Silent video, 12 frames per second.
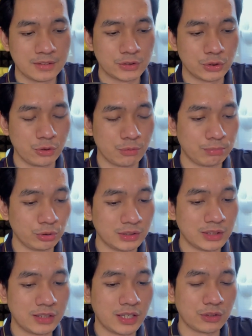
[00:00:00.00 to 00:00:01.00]
So you put
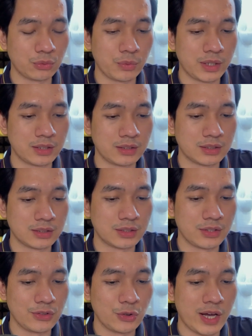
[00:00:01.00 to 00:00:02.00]
the date when
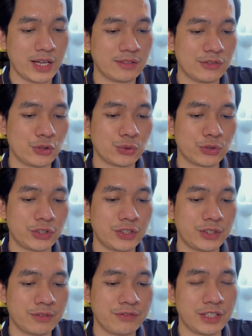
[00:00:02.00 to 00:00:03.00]
you had
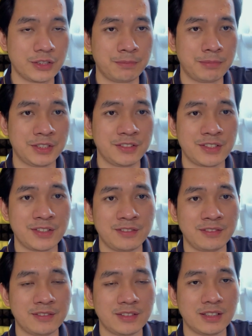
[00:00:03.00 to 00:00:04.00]
your fingerprints
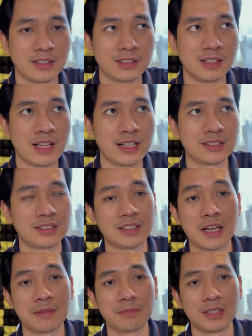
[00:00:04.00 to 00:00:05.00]
the last
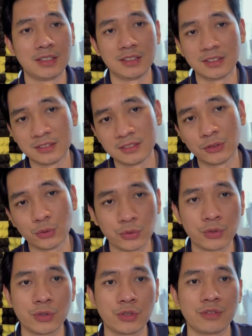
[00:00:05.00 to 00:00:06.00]
time they took
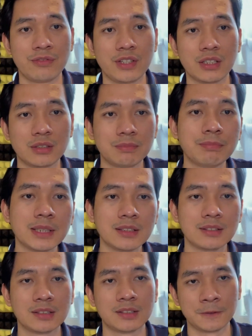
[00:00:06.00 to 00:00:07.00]
your
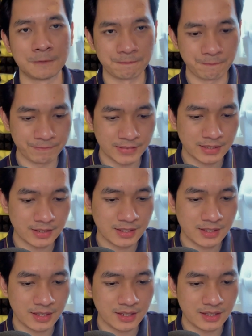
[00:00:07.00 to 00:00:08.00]
fingerprints.
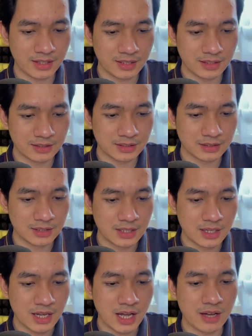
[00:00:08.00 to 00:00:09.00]
And
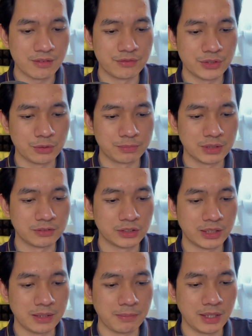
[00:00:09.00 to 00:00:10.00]
have you
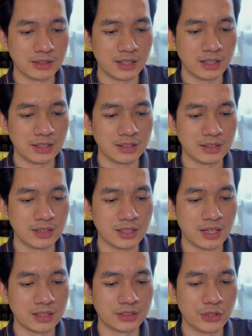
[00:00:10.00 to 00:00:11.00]
previously made any
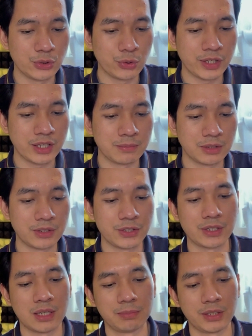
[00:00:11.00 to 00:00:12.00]
other UK
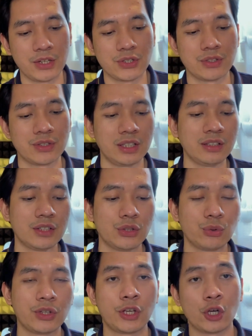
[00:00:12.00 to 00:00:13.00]
immigration applications in the
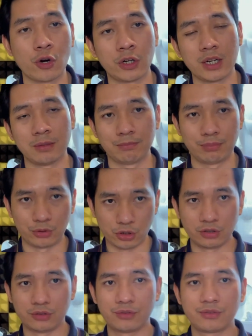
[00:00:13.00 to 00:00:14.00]
UK or
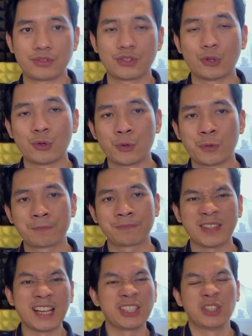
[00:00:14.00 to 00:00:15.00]
abroad? So
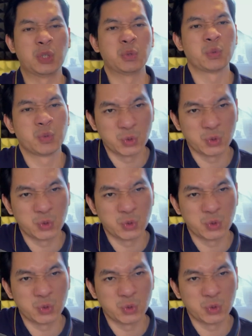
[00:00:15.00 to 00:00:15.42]
I said no.